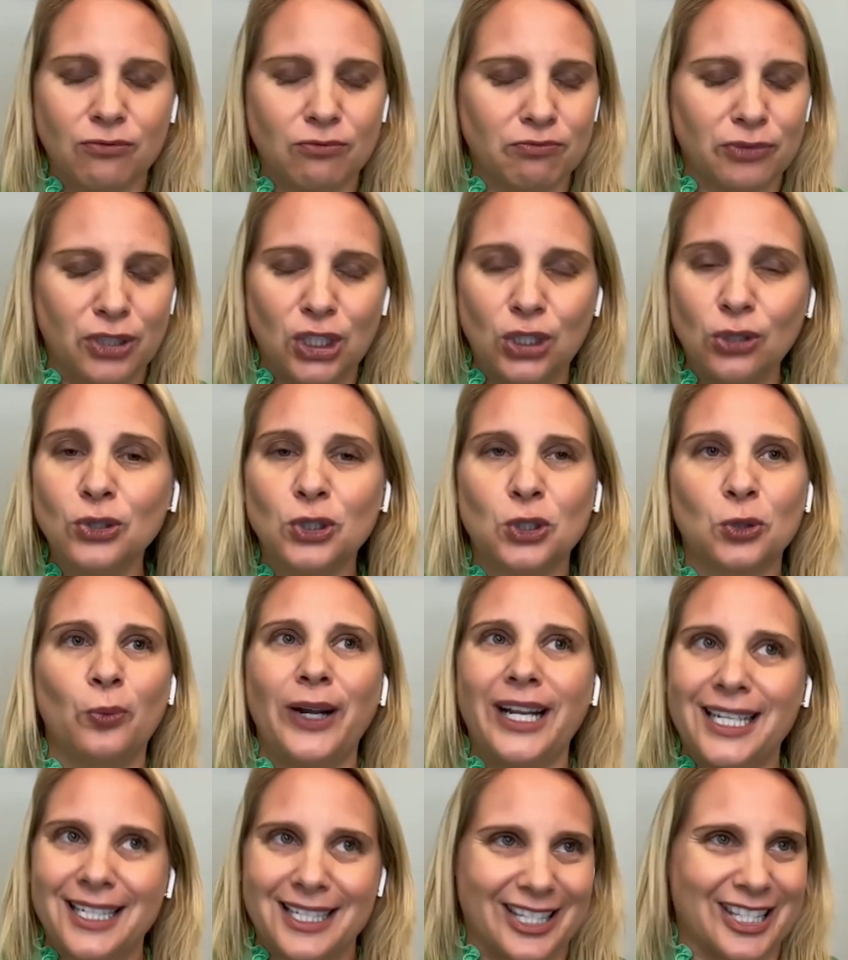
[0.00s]
Huge
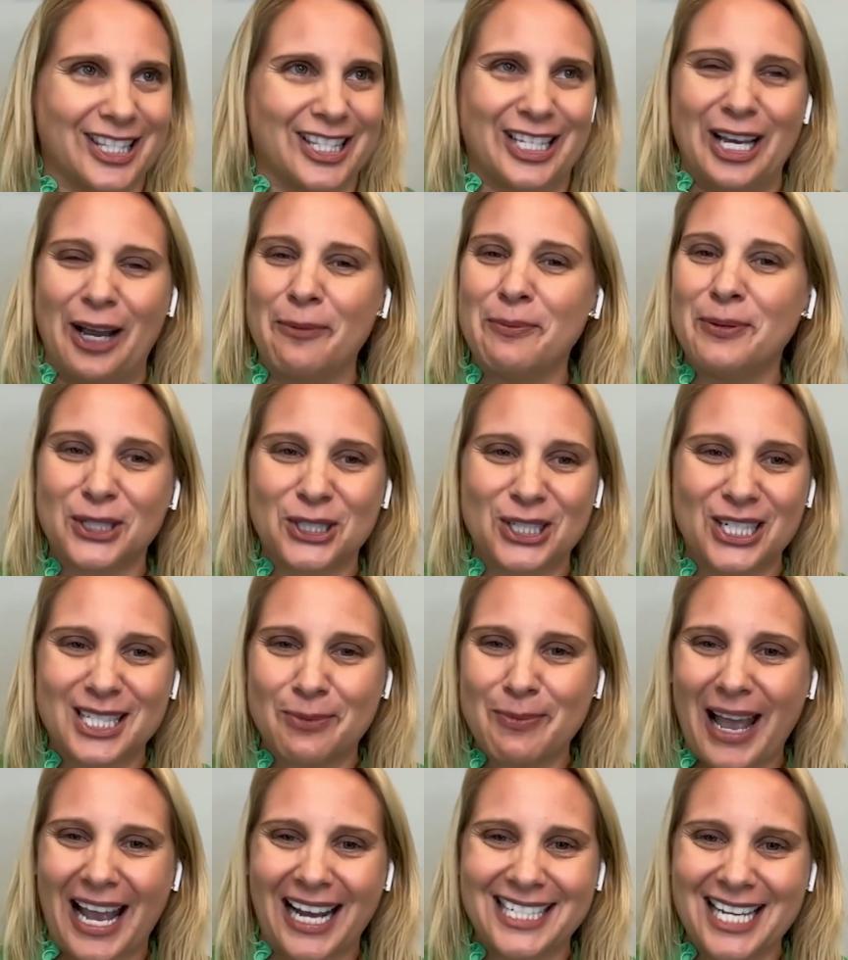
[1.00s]
wins to push us
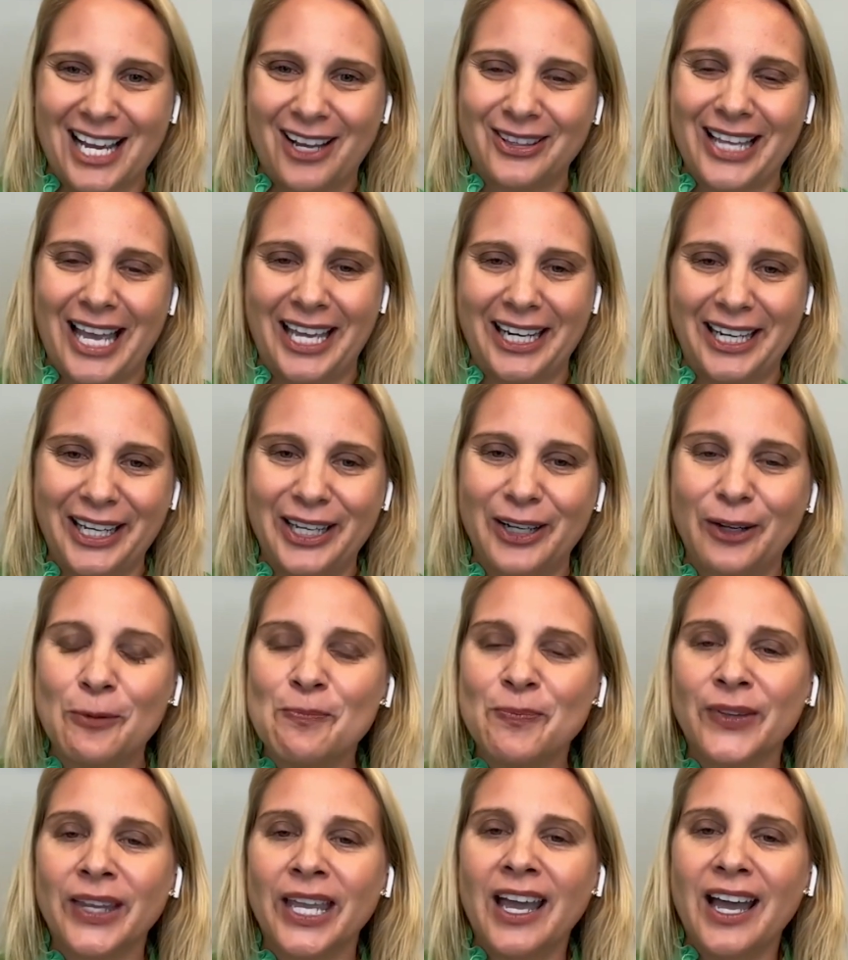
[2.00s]
back down that hill.
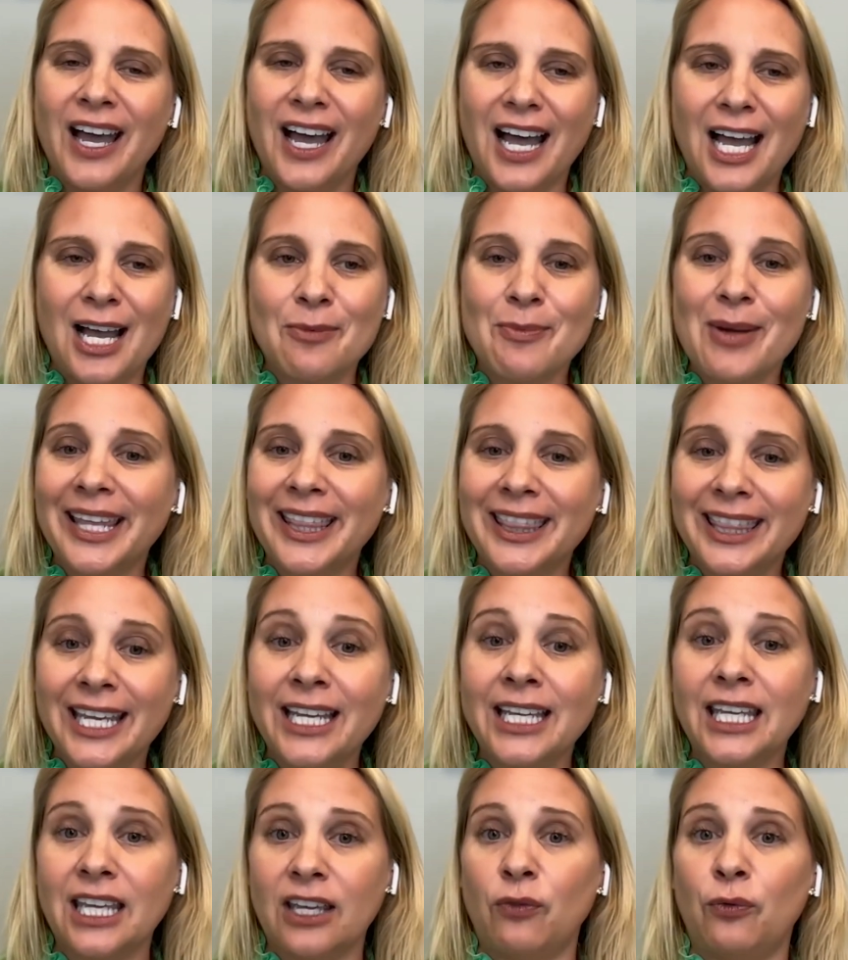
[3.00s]
I
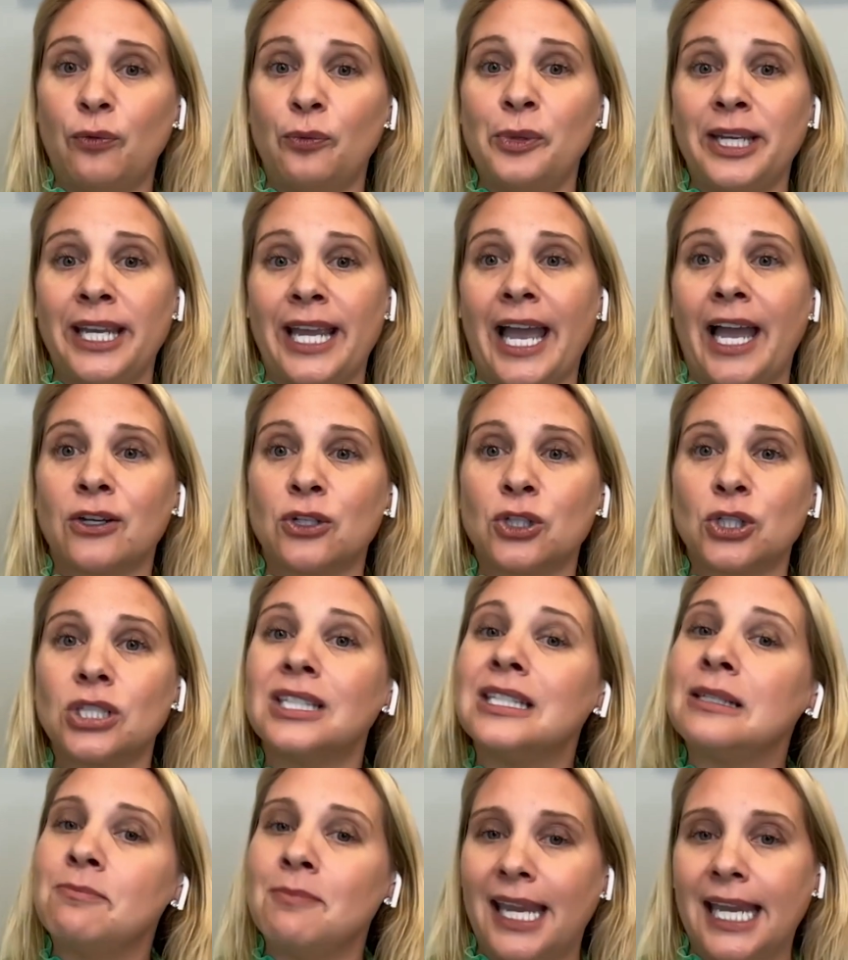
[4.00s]
think if we
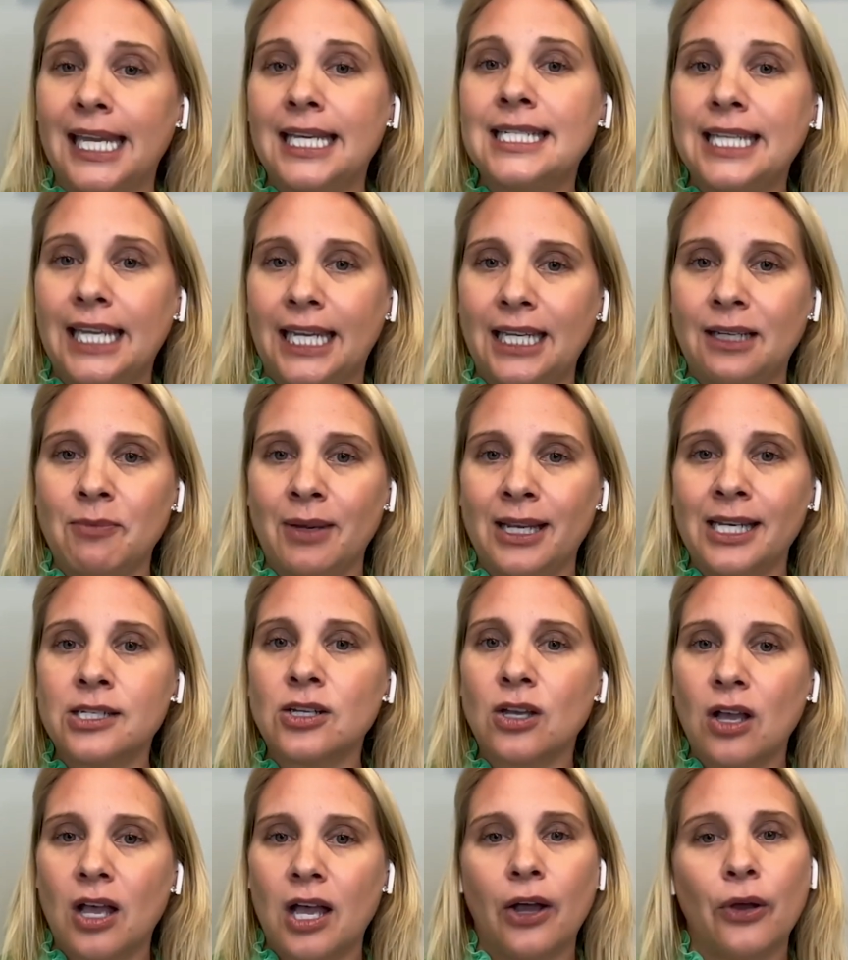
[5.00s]
actually mandate
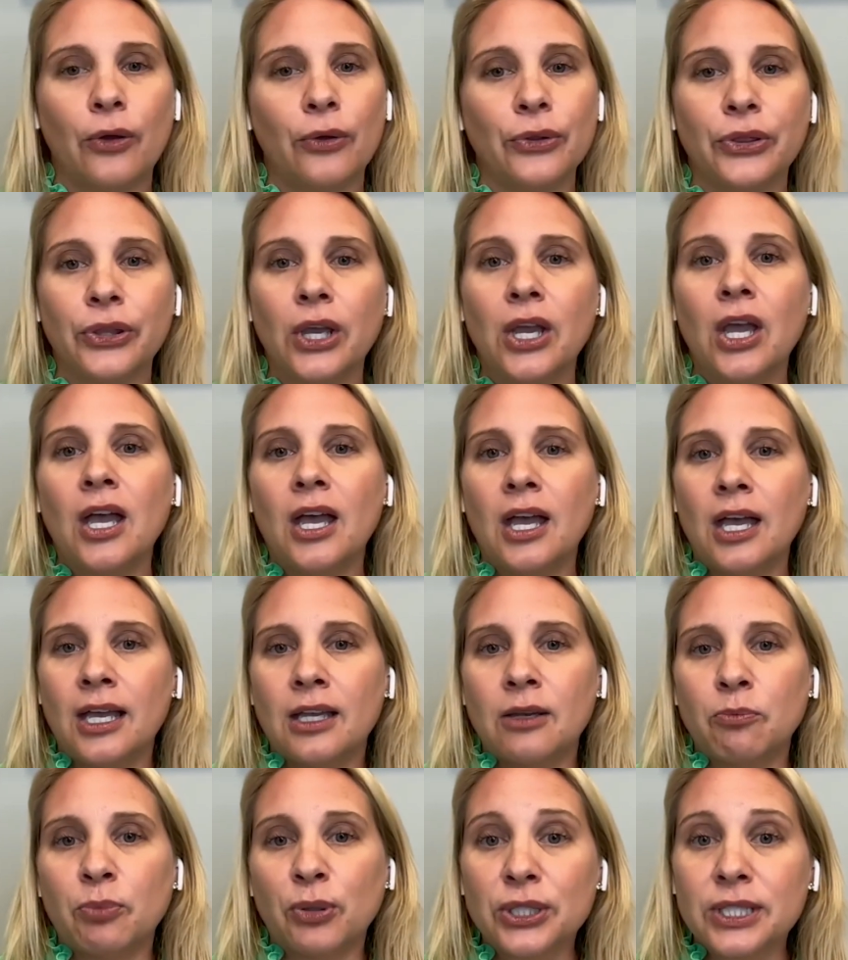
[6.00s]
mental health
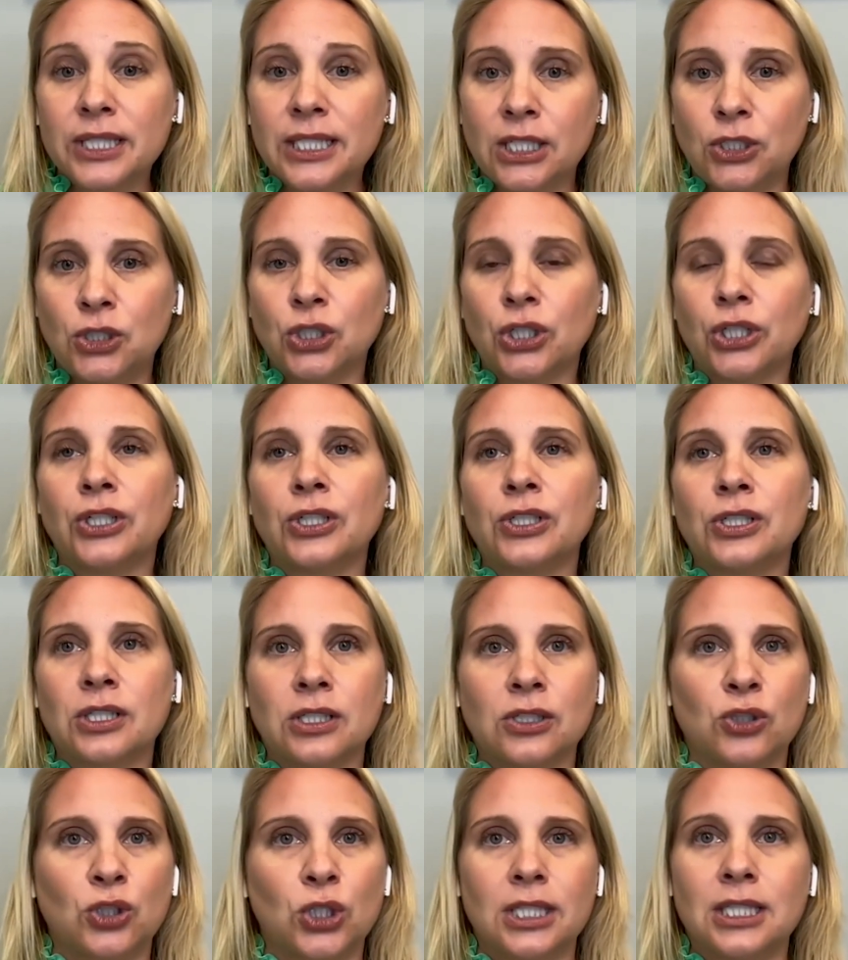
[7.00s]
procedures
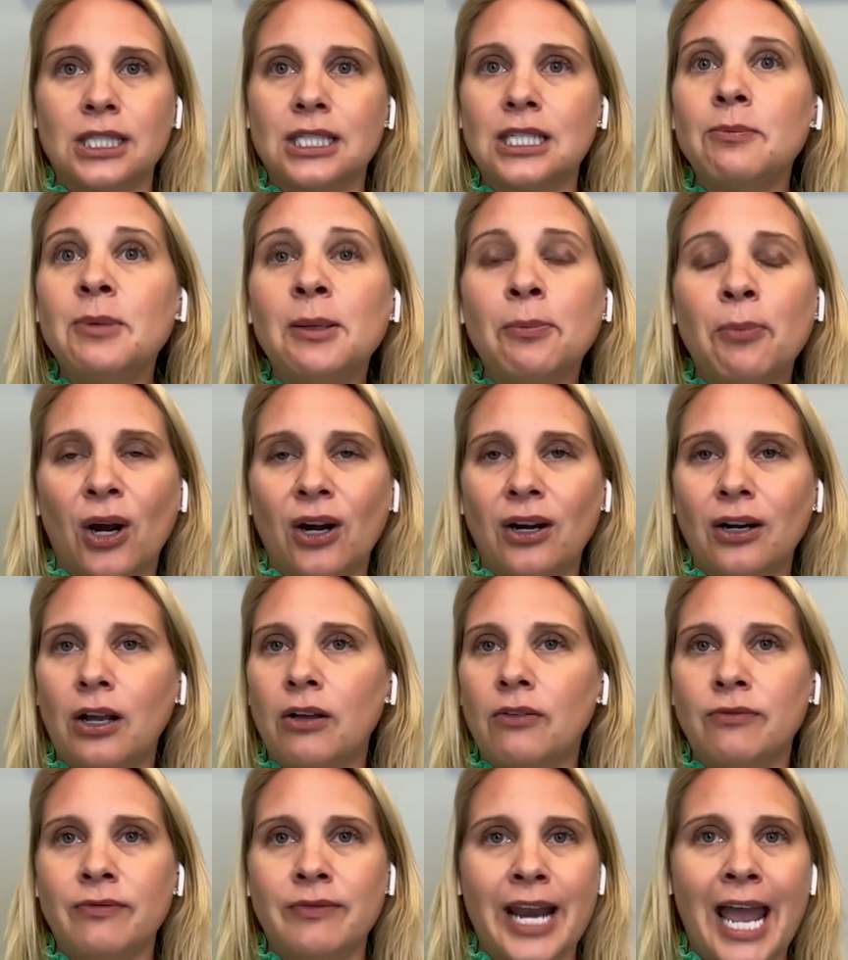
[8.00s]
just to be part
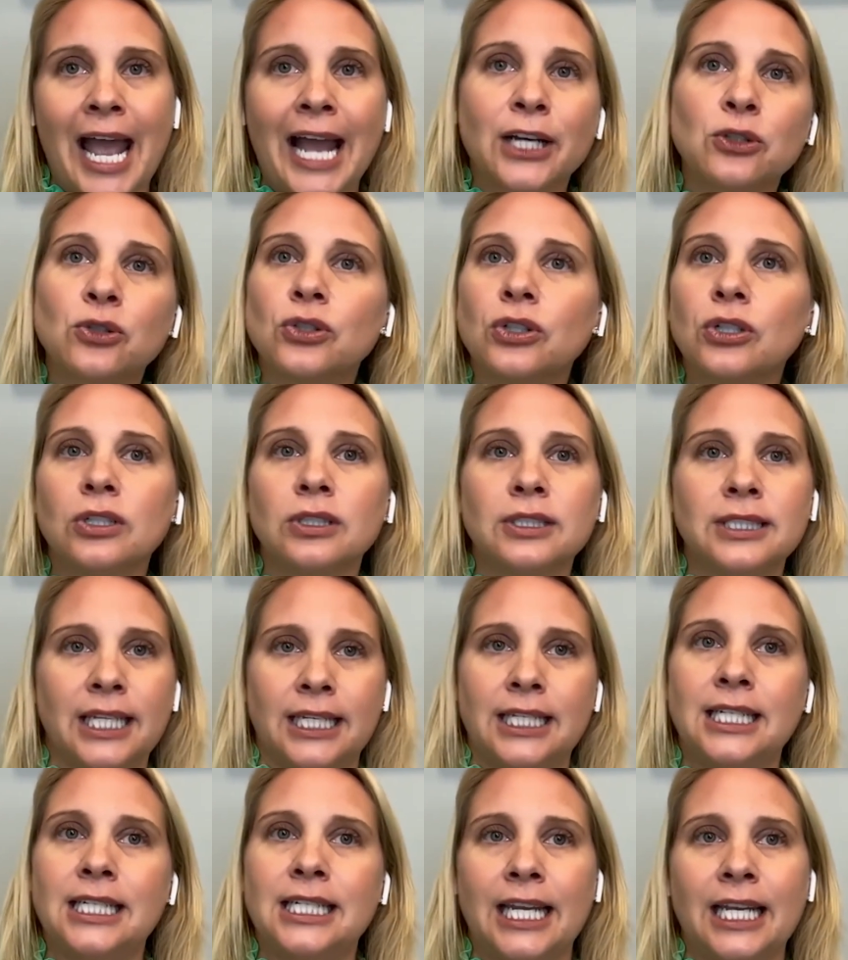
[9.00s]
of natural
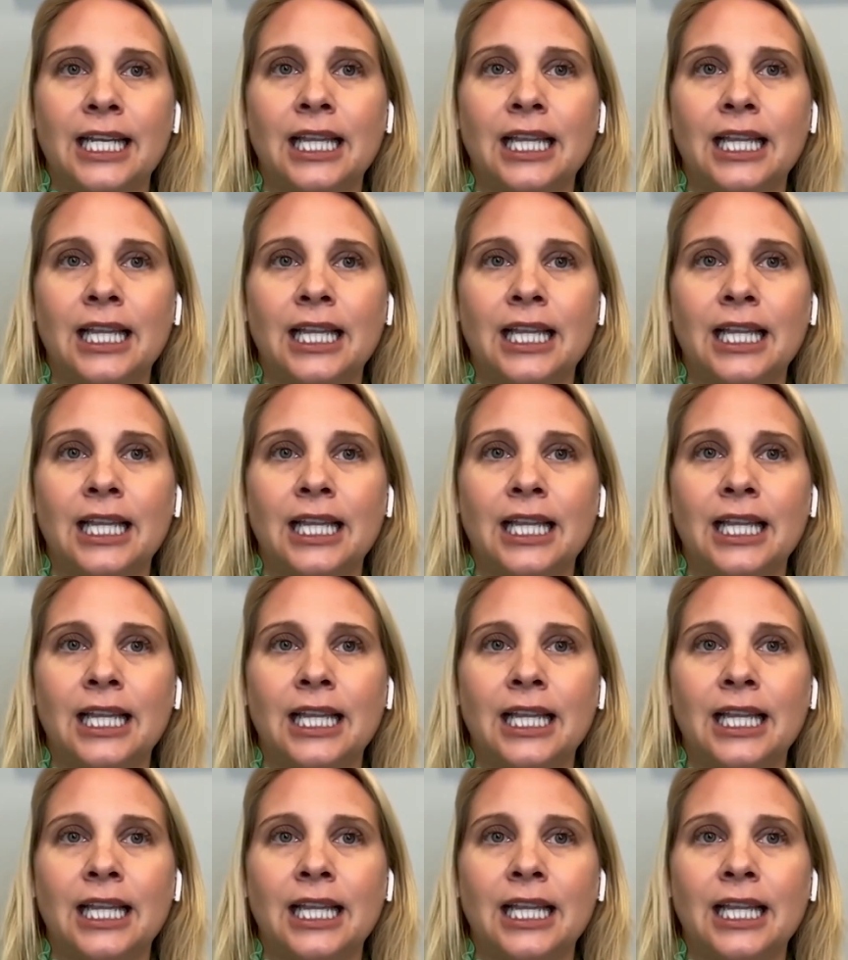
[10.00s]
day-to-day